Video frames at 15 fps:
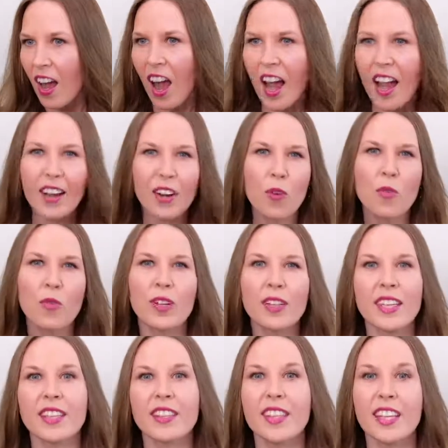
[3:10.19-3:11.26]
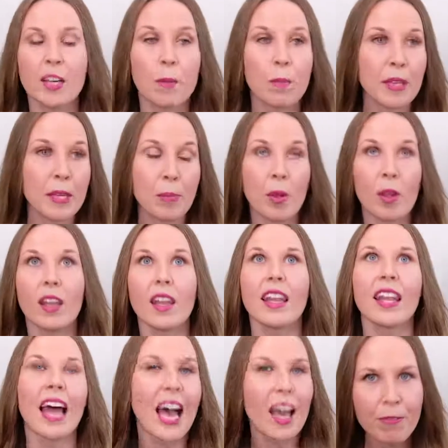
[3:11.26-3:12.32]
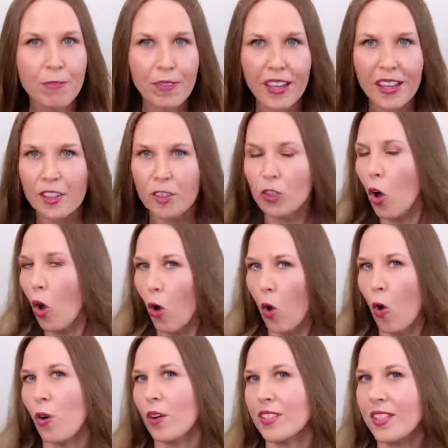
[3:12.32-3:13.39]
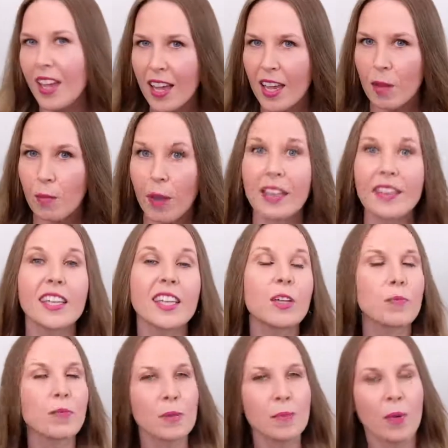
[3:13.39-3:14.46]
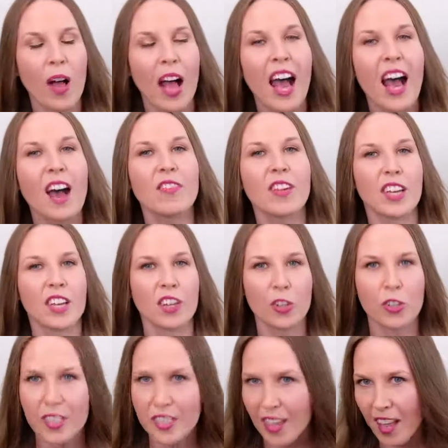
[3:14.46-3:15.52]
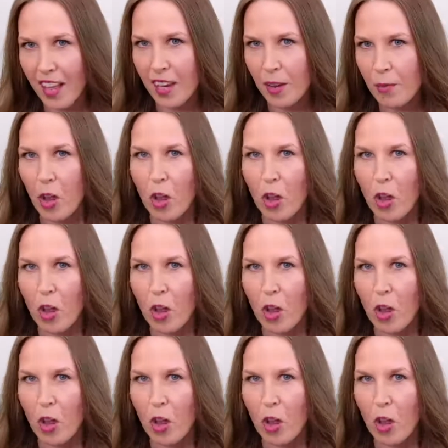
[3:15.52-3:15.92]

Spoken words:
I don't really think of people laughing the whole time. I think of people having a good time.